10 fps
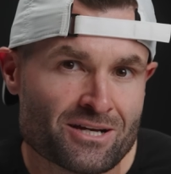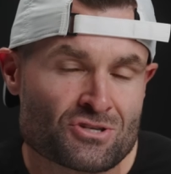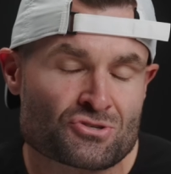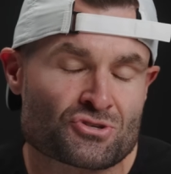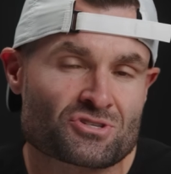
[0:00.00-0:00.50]

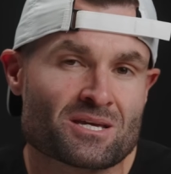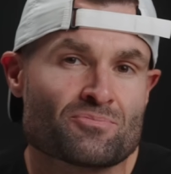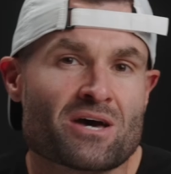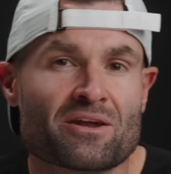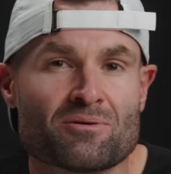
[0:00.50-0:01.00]
So just keep
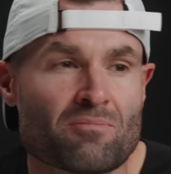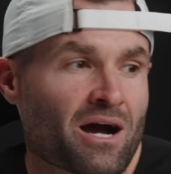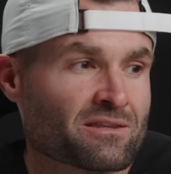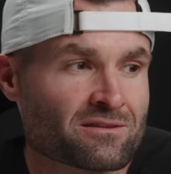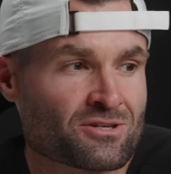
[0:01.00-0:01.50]
that in
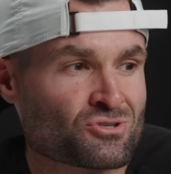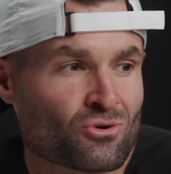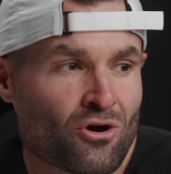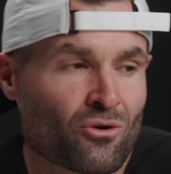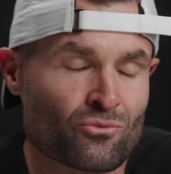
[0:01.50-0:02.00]
mind, that these are
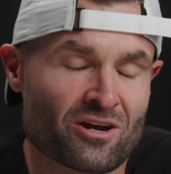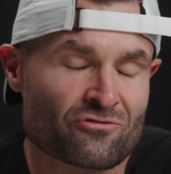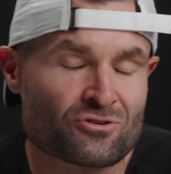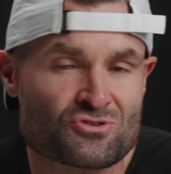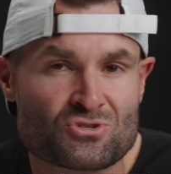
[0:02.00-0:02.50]
all
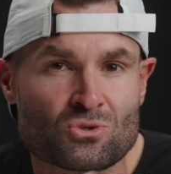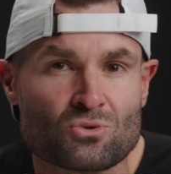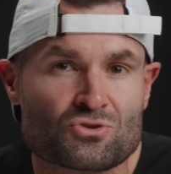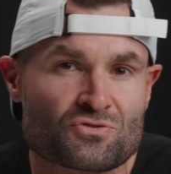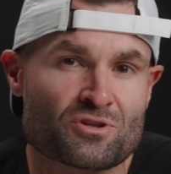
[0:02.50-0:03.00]
reference
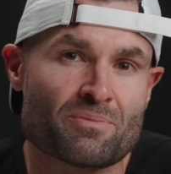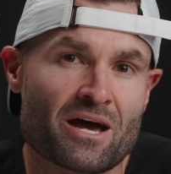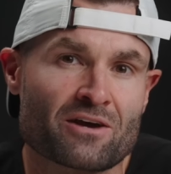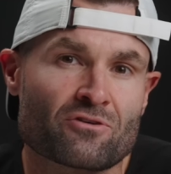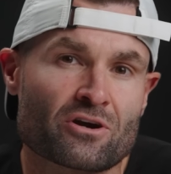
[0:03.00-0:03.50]
tools for the
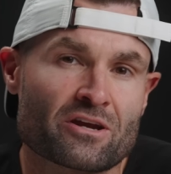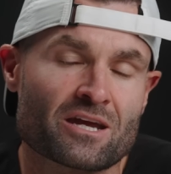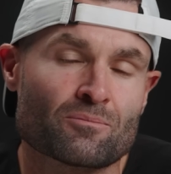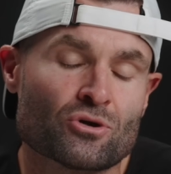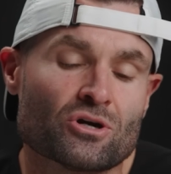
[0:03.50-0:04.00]
back of our
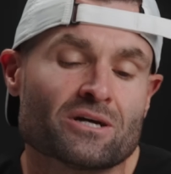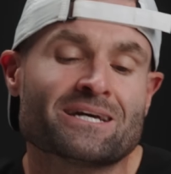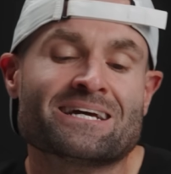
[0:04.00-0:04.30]
camera